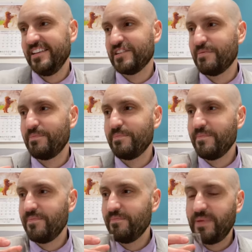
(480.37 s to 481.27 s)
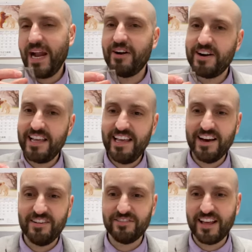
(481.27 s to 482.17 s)
a parody
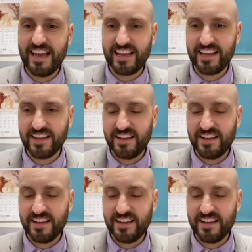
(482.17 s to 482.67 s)
of like